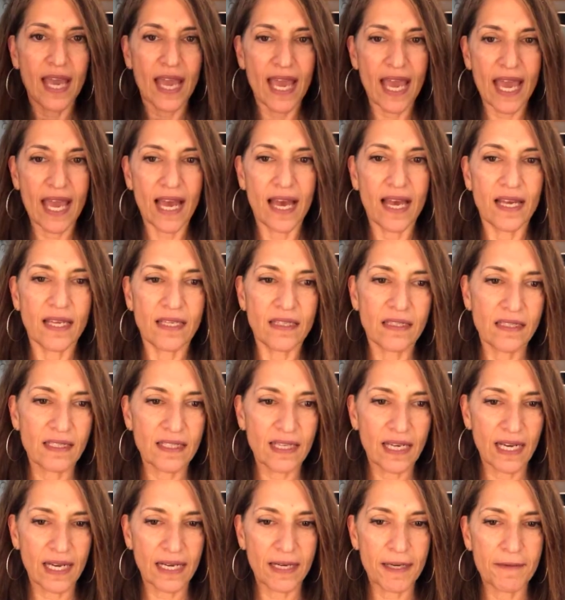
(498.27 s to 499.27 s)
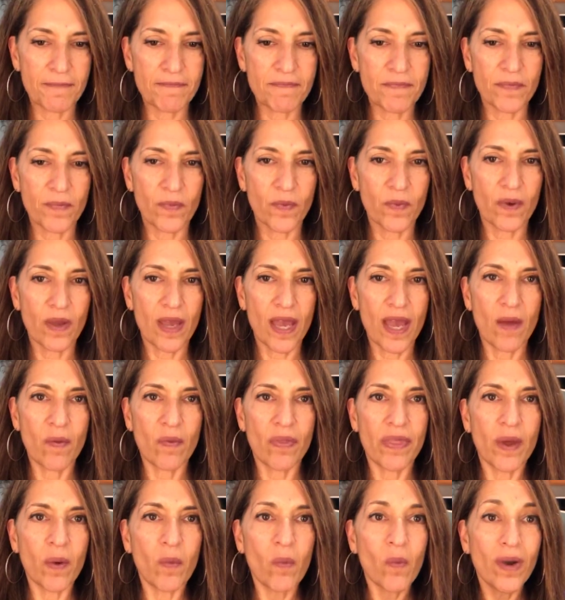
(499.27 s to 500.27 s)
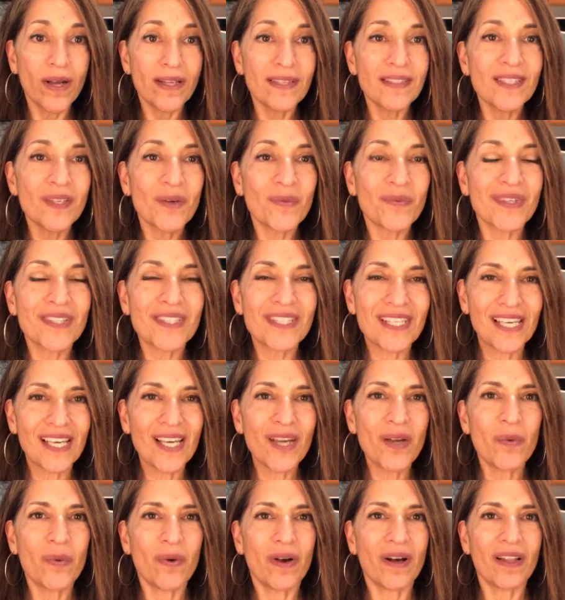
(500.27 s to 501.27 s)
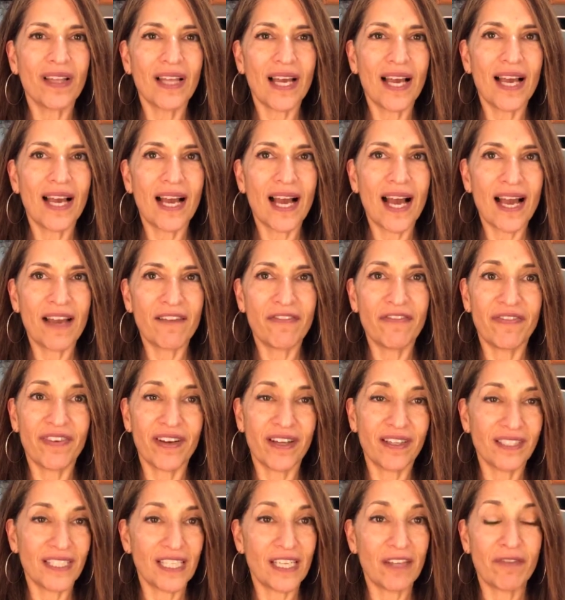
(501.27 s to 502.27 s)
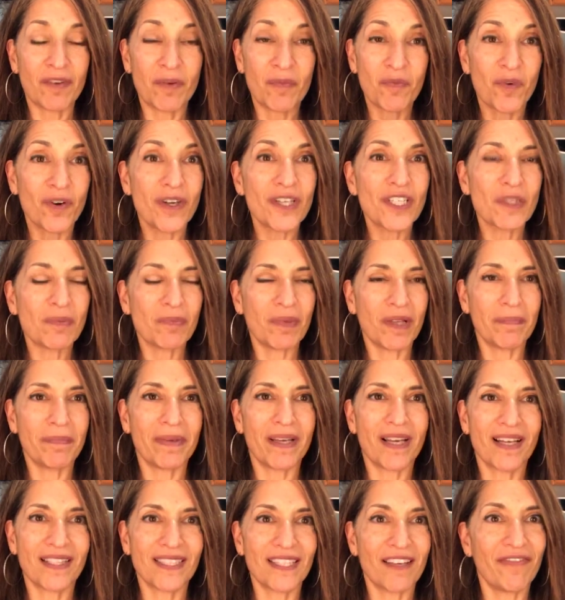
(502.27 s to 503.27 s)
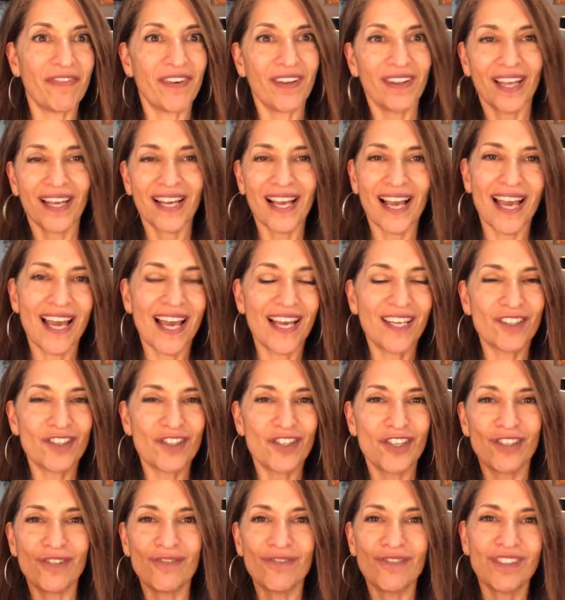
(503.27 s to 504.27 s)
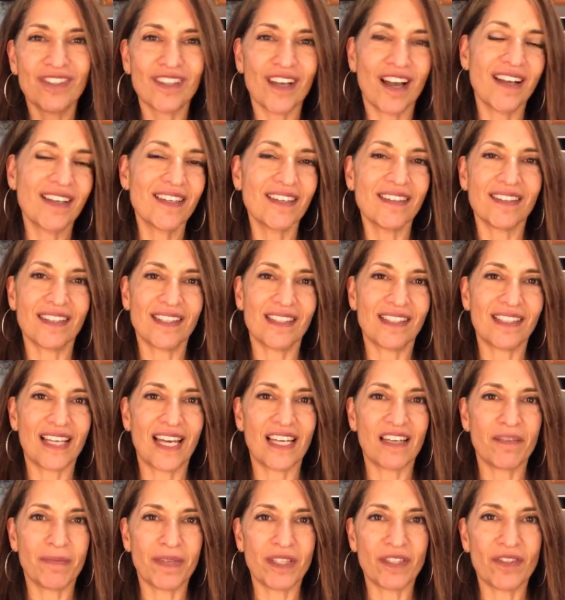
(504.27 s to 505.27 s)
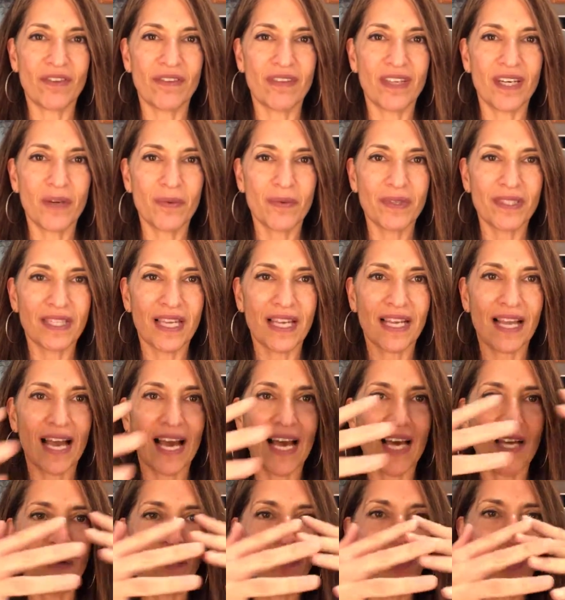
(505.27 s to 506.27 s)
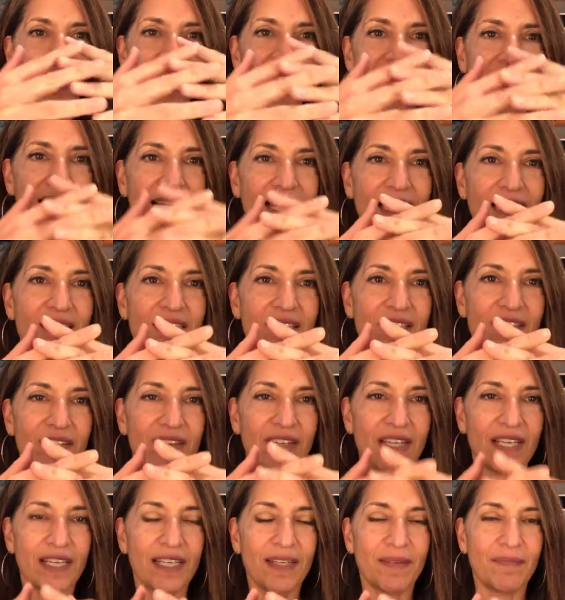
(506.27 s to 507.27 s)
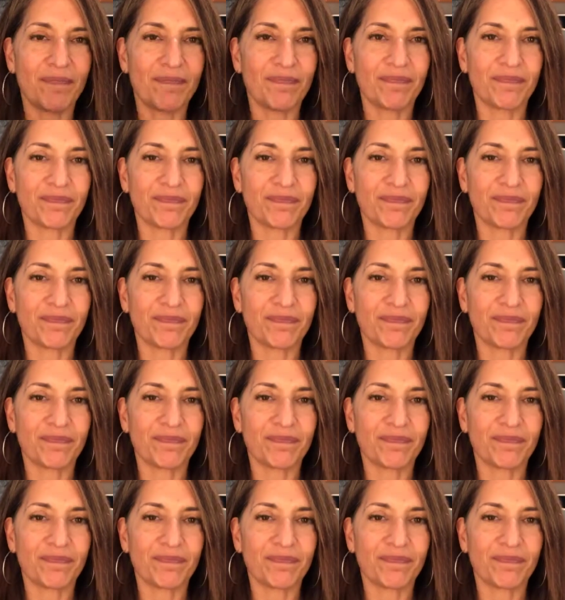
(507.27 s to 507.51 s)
And um, and then once it was equal, I felt even more split because I felt like I had two Sonias inside of me. So then it was like, how do I integrate it?